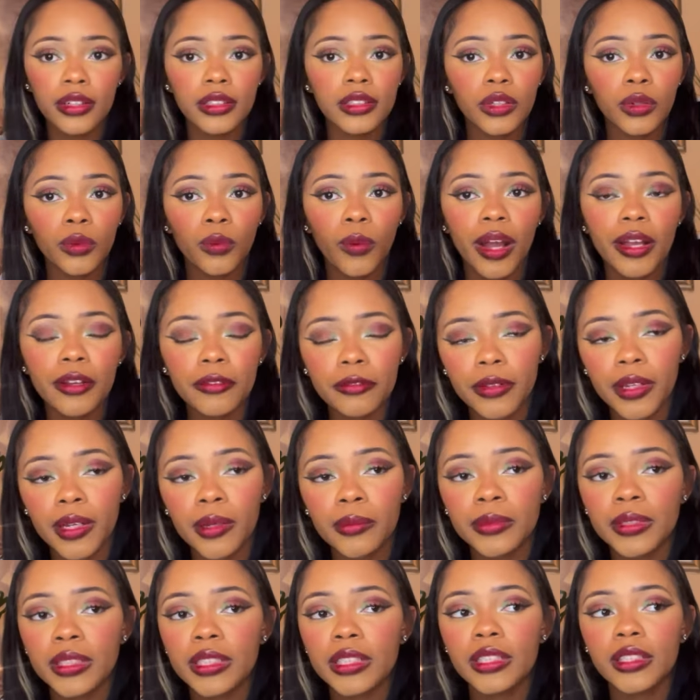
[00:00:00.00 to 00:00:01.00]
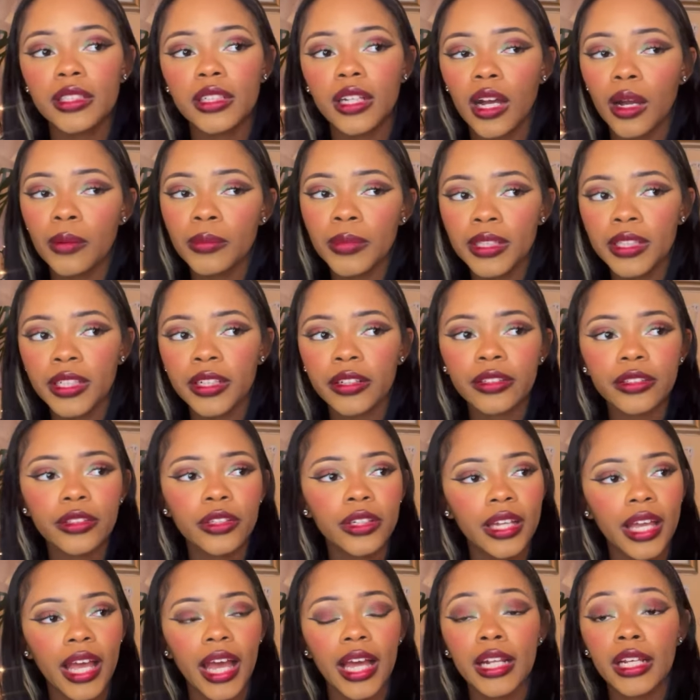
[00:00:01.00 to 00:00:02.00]
a little white family to come in there,
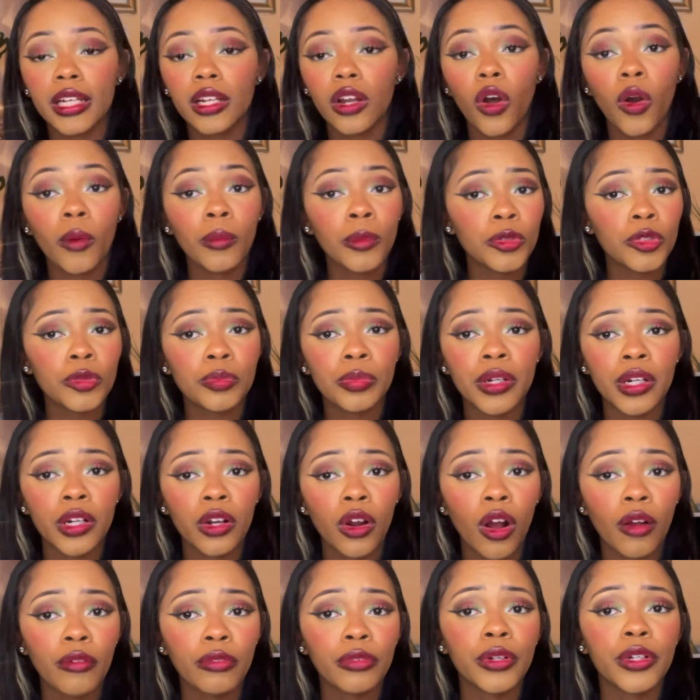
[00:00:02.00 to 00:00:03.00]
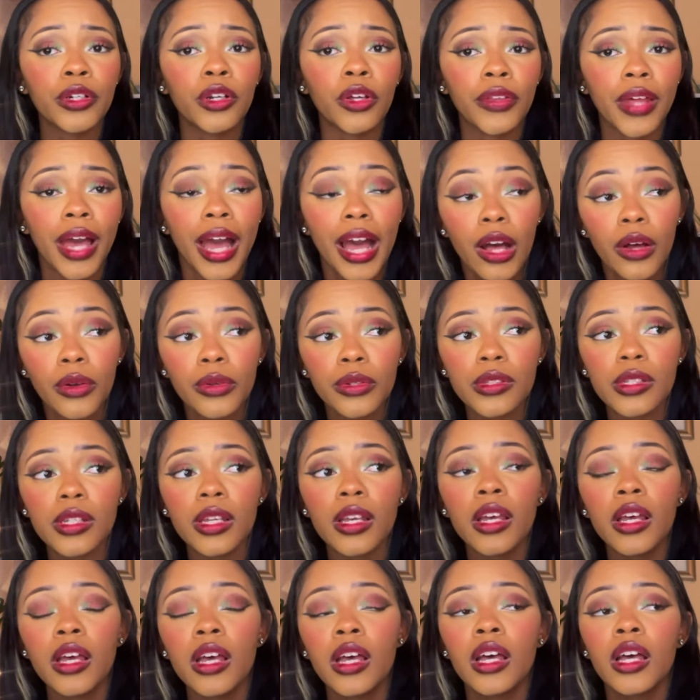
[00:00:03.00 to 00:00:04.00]
look at it, almost put an offer in on the house.
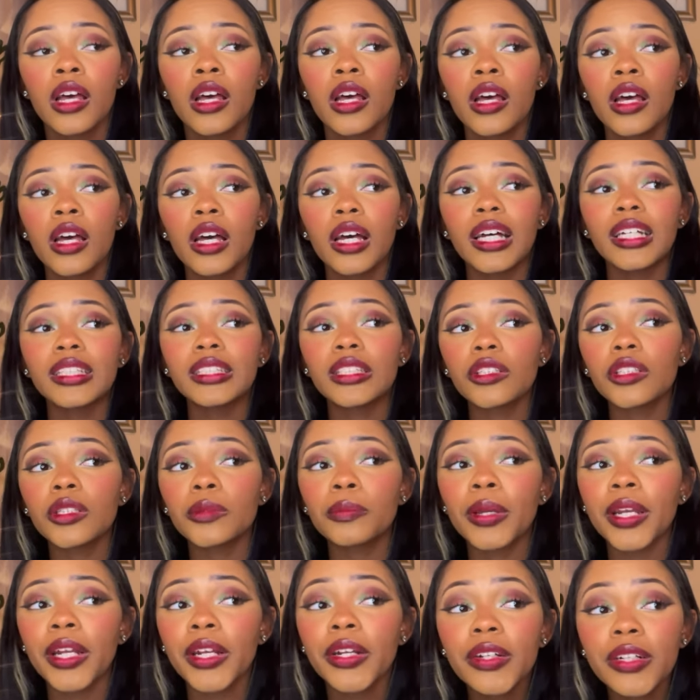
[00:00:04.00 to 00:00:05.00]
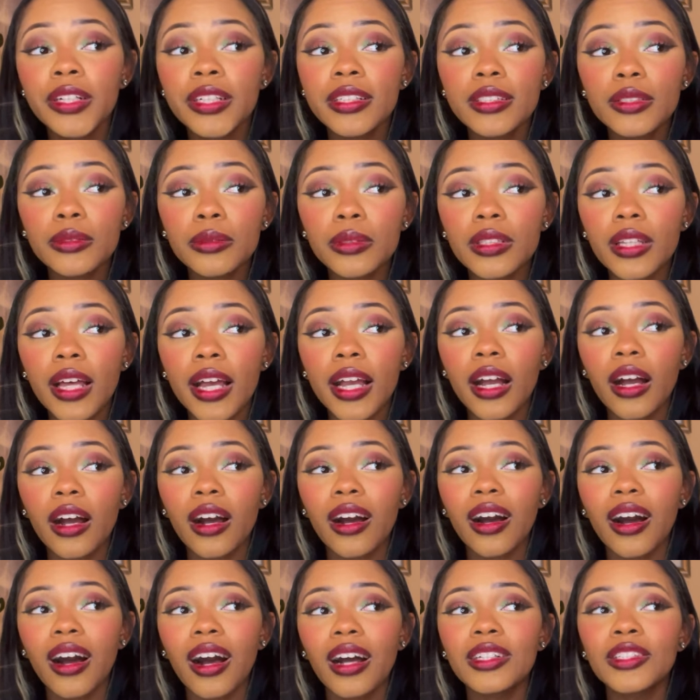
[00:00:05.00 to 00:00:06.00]
Until the parents were like,
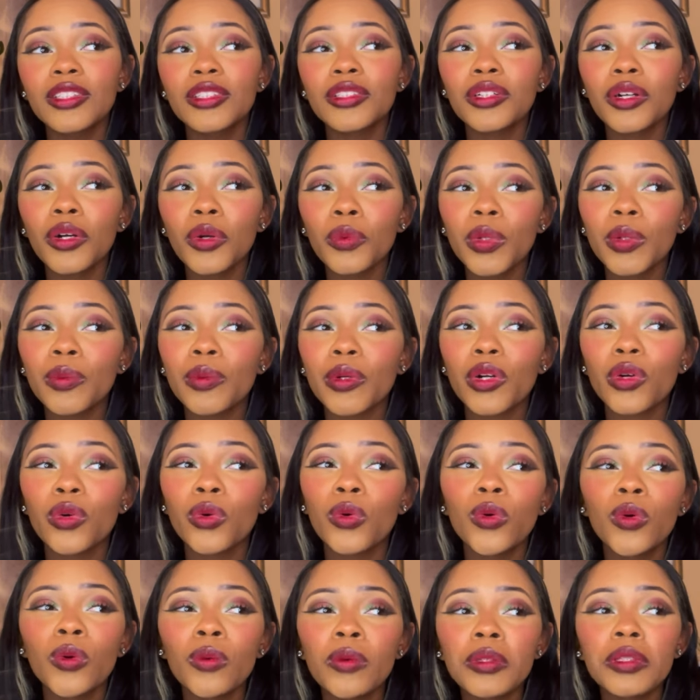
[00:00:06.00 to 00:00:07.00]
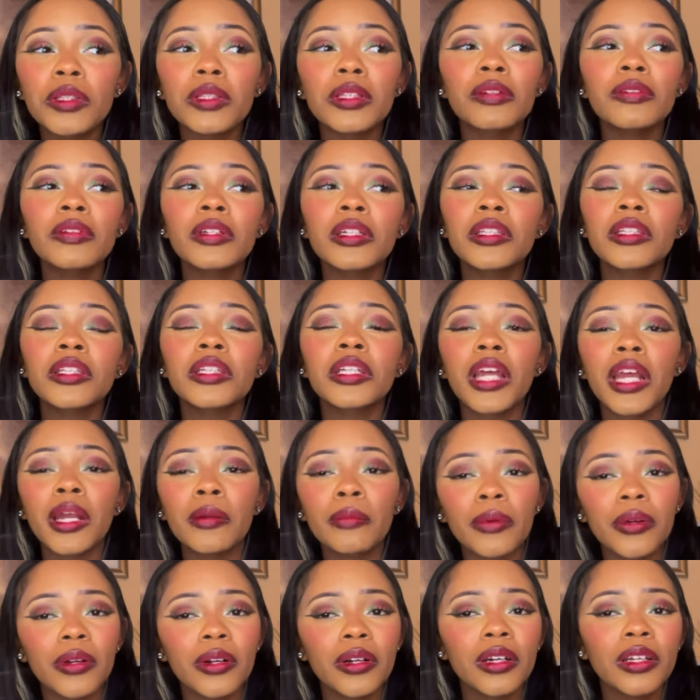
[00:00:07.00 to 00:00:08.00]
you know, we were cool with living in the
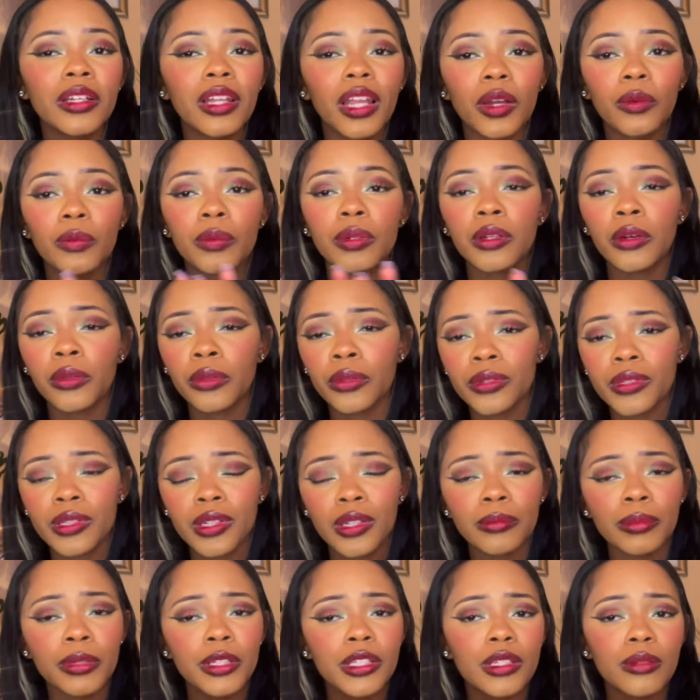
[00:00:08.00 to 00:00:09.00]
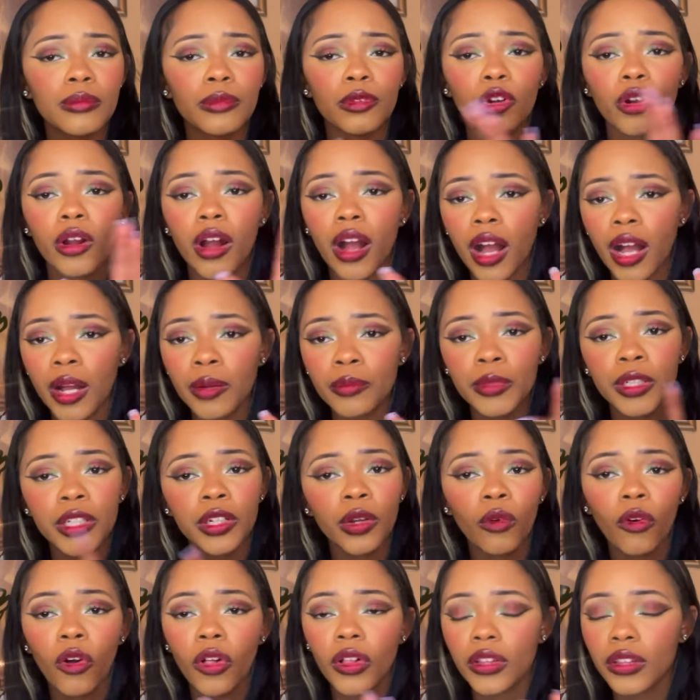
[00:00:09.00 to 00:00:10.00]
neighborhood. Like, we know there's going to be some crime. We know
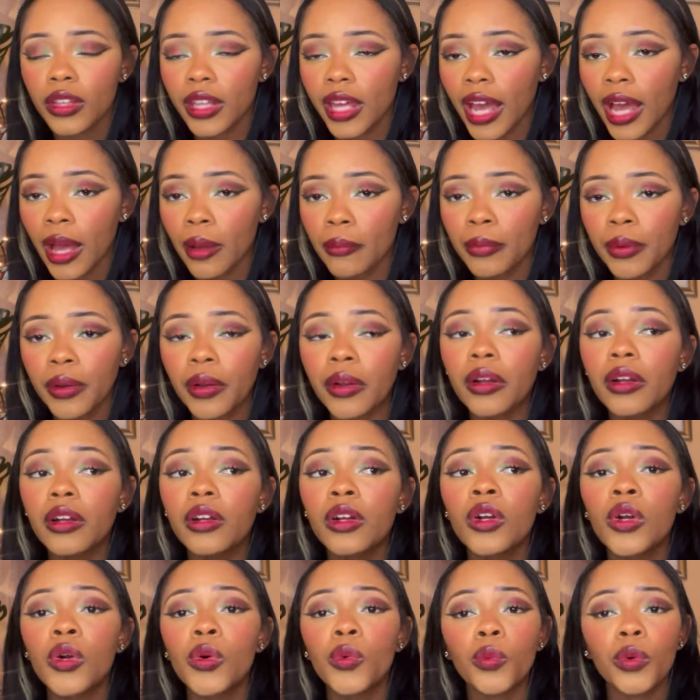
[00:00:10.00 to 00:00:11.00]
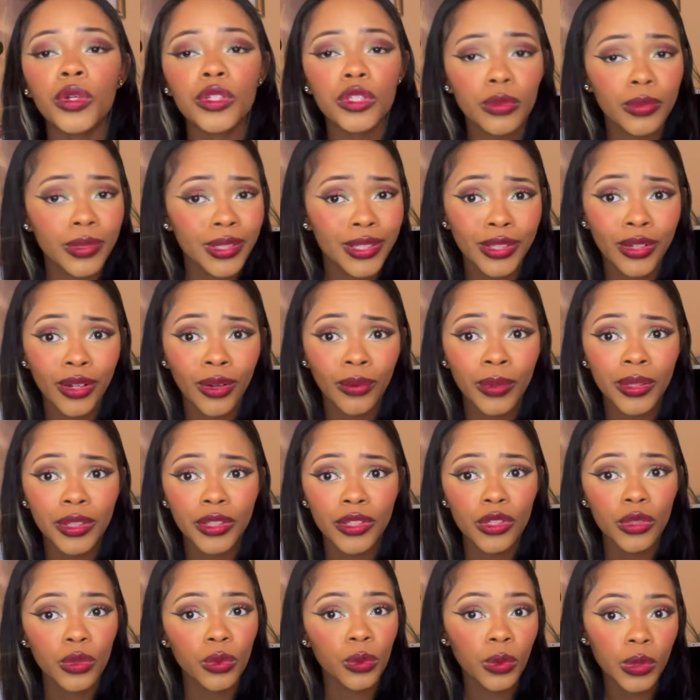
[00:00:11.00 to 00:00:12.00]
all of that. But once we saw what the
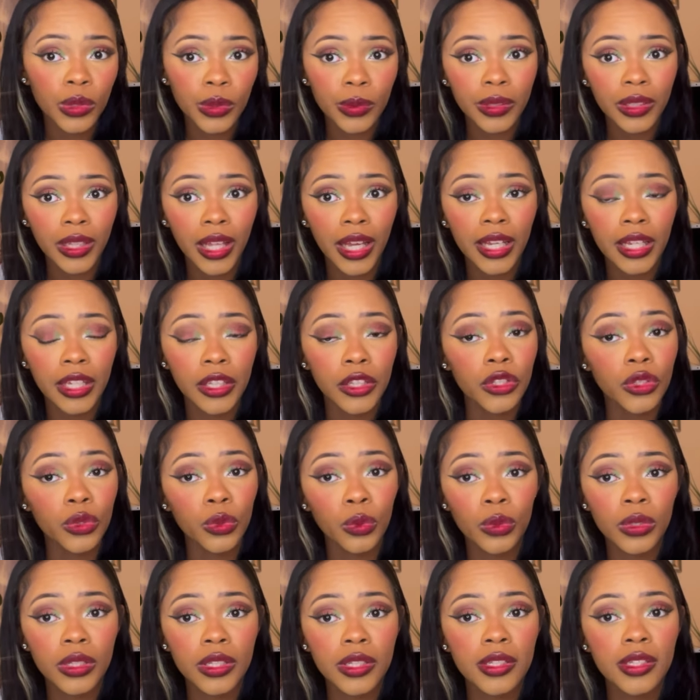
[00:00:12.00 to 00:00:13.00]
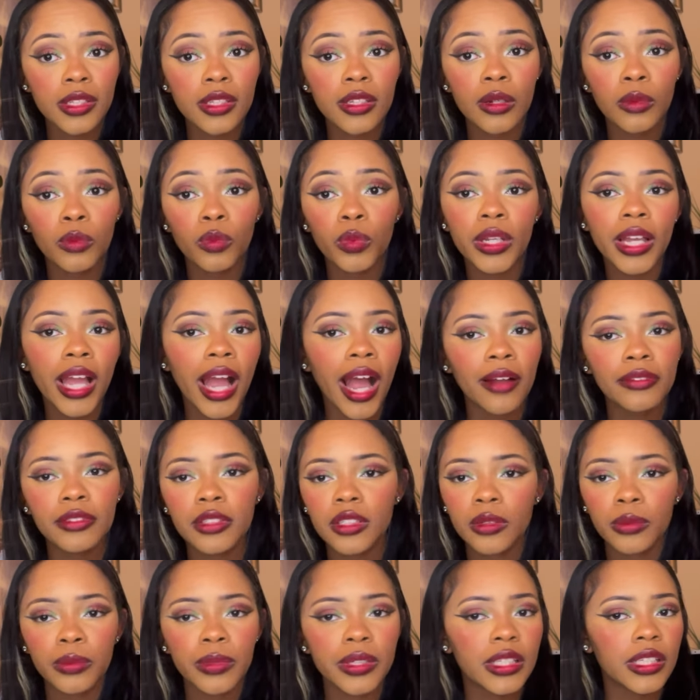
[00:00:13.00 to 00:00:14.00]
schools were like and the school system, we have
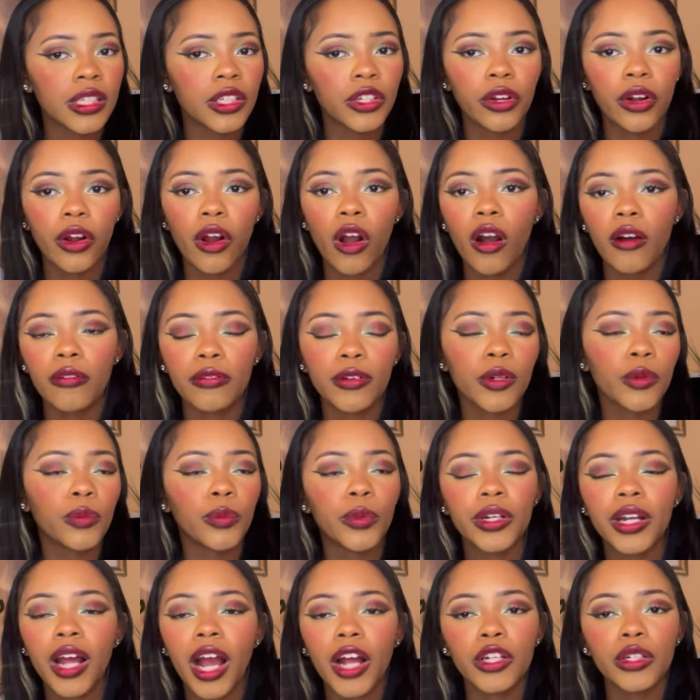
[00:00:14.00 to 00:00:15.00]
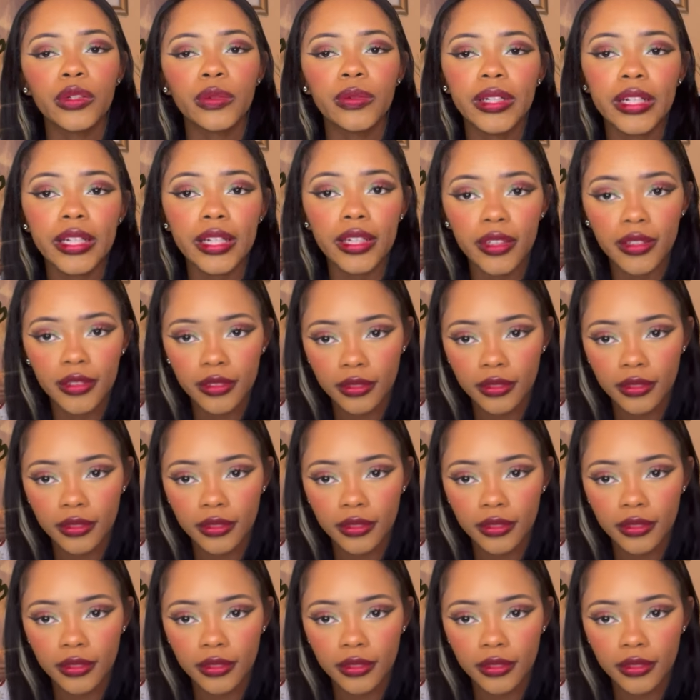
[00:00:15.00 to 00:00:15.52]
to rescind our offer. We're not doing it.